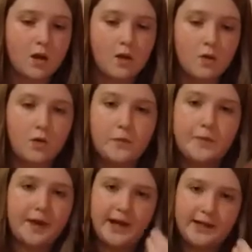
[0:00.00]
we'll put
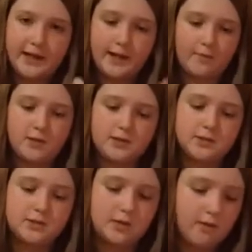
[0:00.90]
behind the camera. So
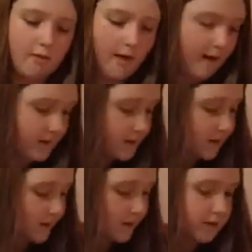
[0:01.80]

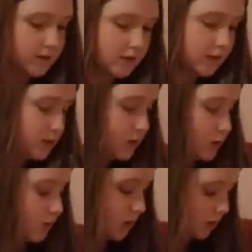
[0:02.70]
let's get these
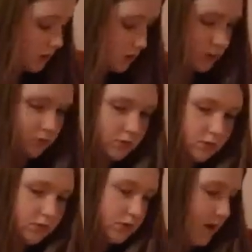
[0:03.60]
squishies
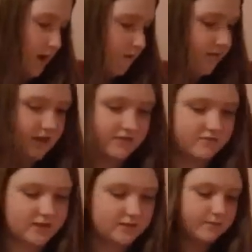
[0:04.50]
in front of
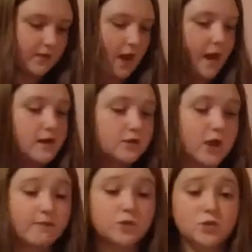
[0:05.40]
me. So I got my
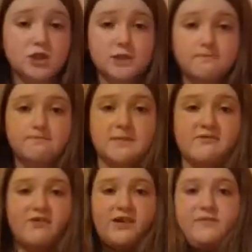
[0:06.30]
squishies in
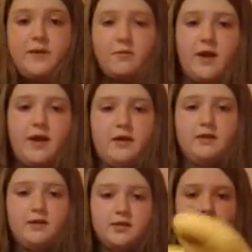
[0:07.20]
front of me right here.
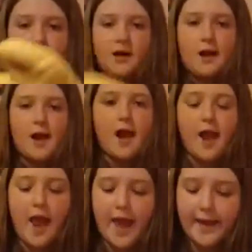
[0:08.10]

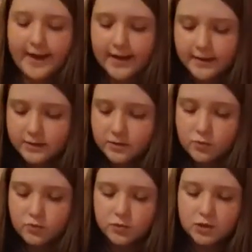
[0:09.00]
And we'll
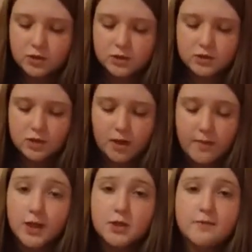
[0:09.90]
just, I'm gonna
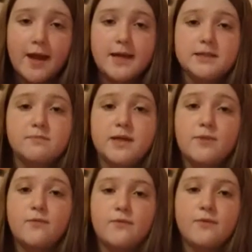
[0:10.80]
close my eyes and pick
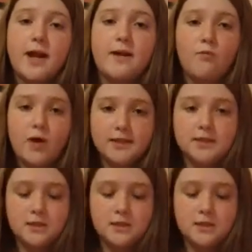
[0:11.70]
random one.